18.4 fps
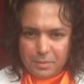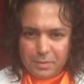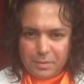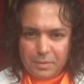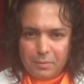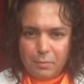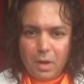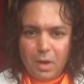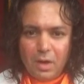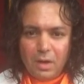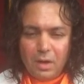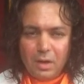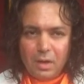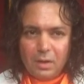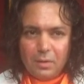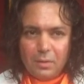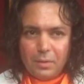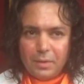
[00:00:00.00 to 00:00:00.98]

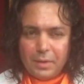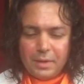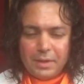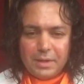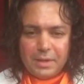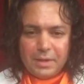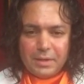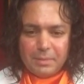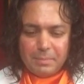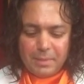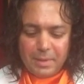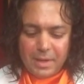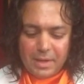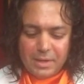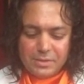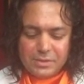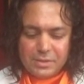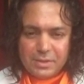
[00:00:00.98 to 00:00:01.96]
wall or any other
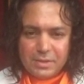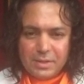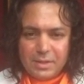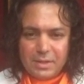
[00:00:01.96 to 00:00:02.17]
page,